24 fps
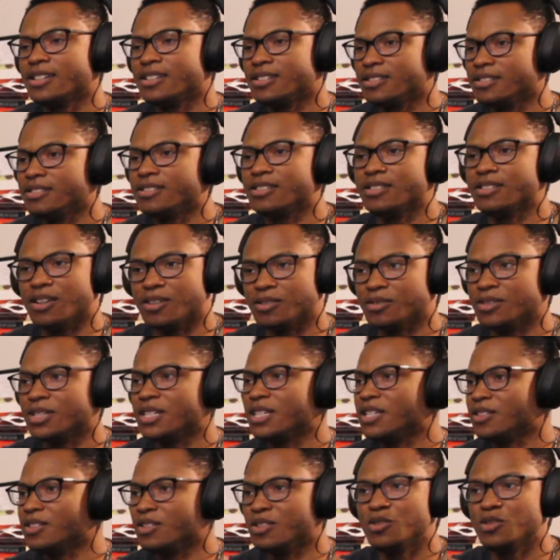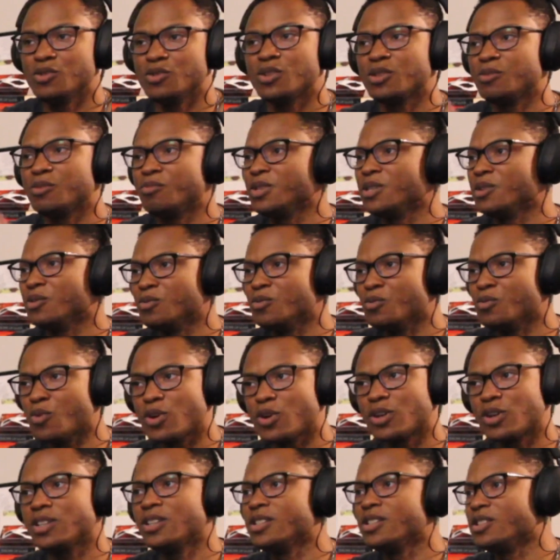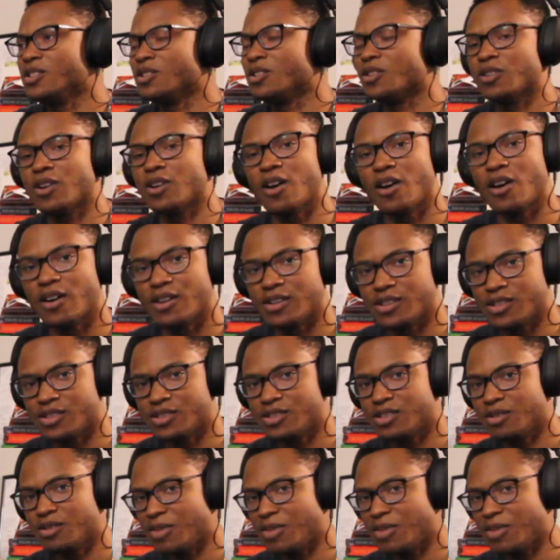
You could be working your hardest